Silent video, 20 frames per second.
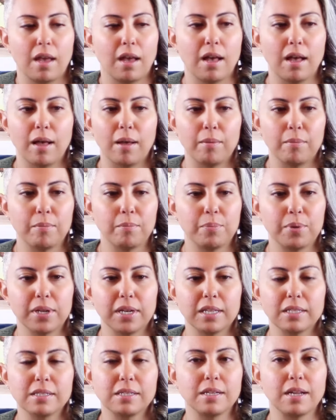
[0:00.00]
Um, but
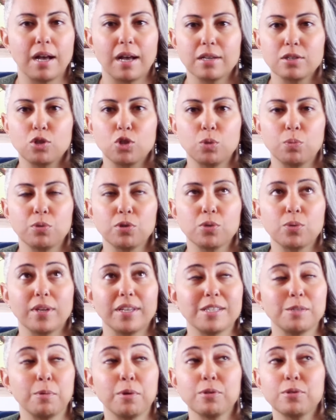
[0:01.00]
it's not super
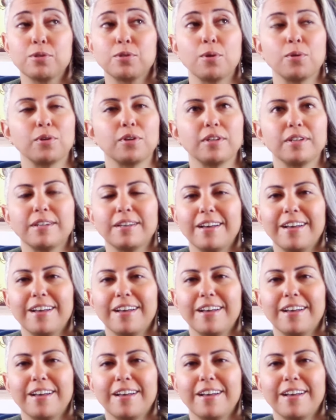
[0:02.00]
sweet. It smells so good.